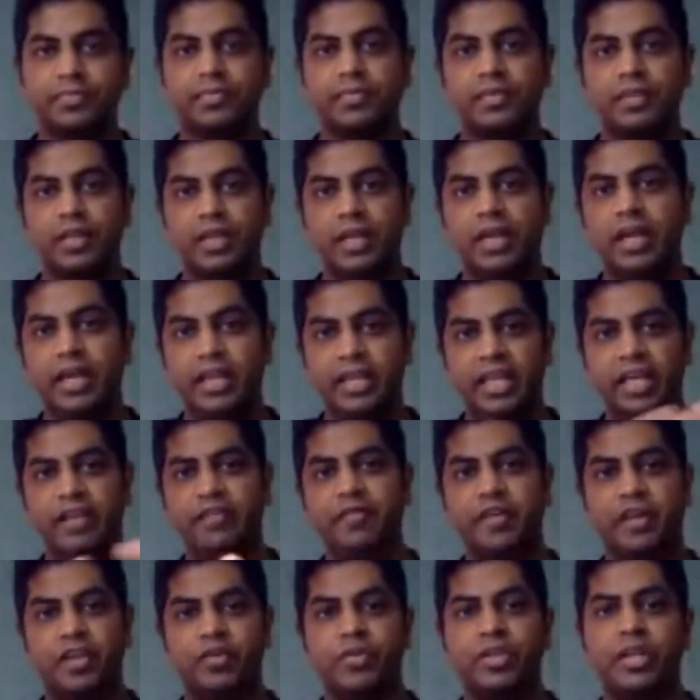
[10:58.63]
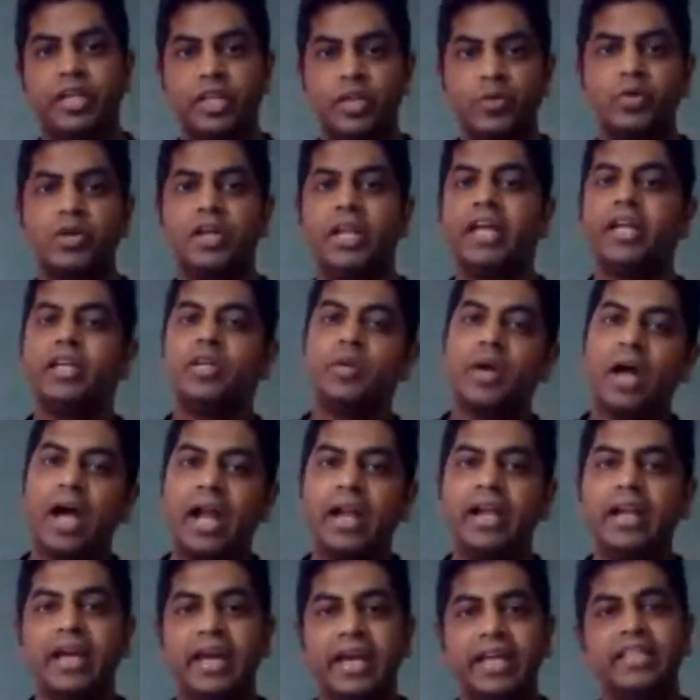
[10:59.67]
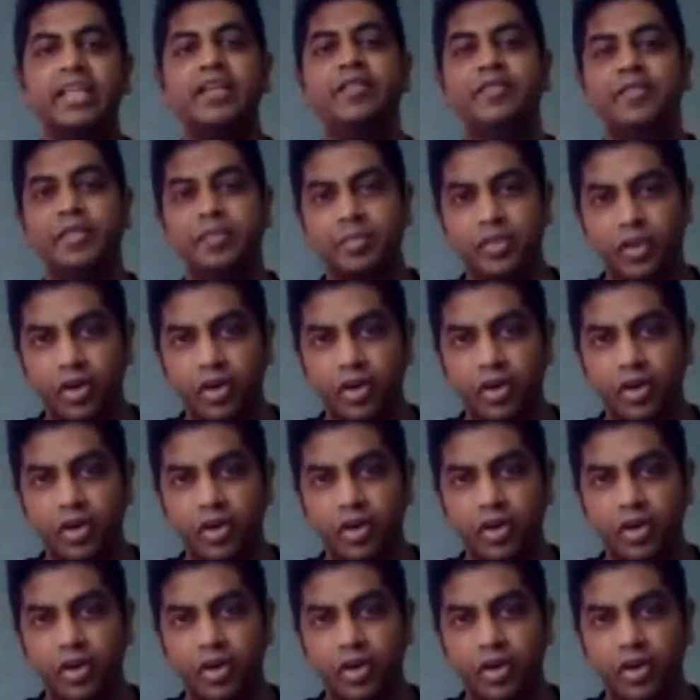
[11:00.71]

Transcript: Any FAQ that you would like to add, either from your